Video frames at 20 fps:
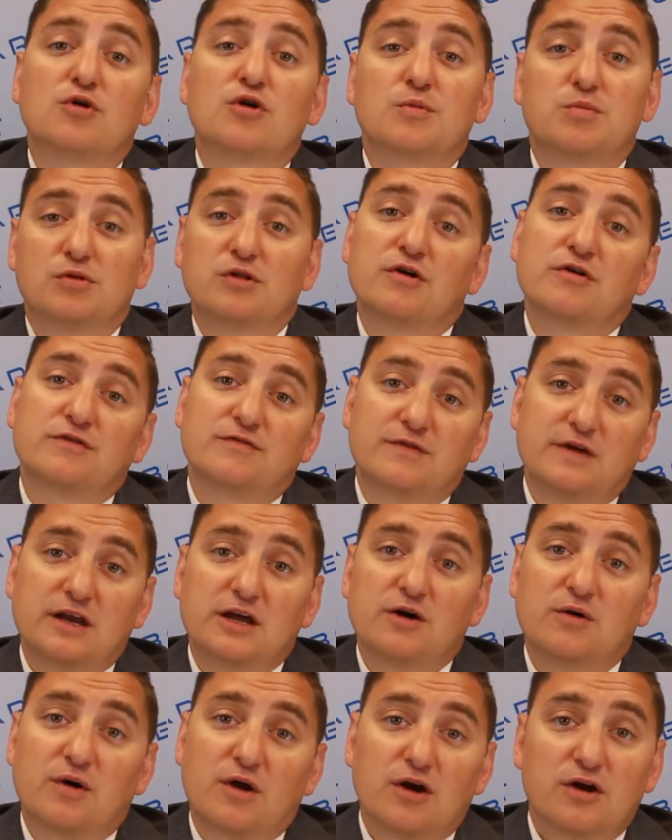or below the
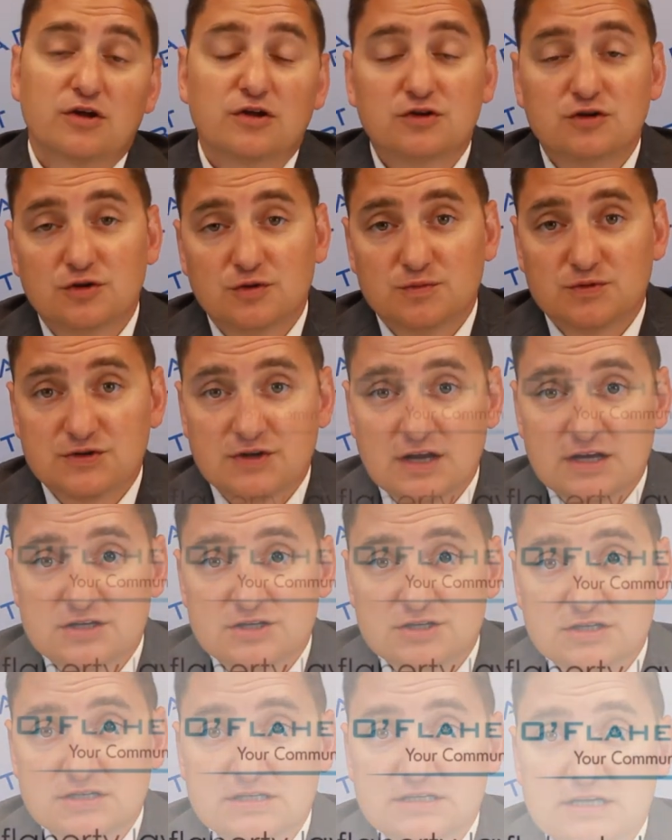video on our YouTube
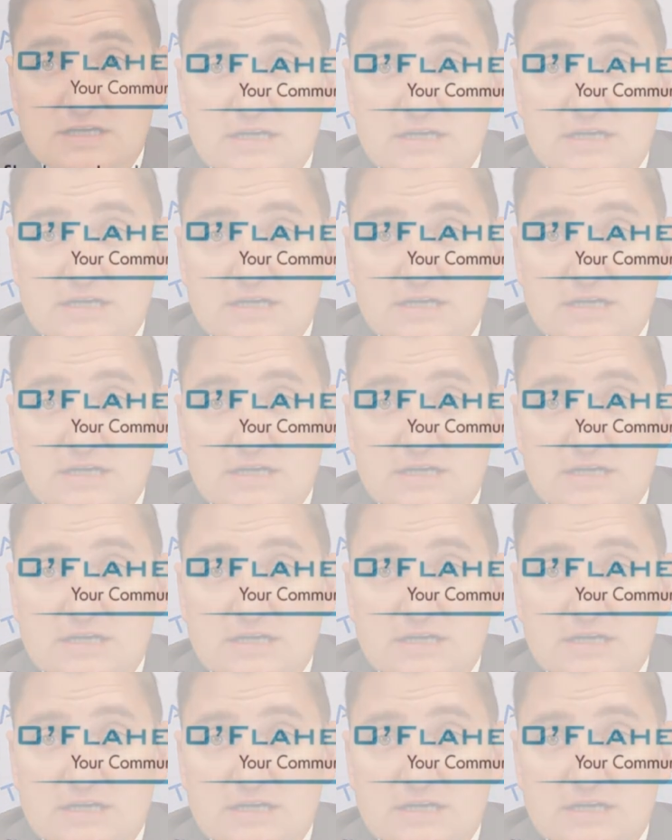station.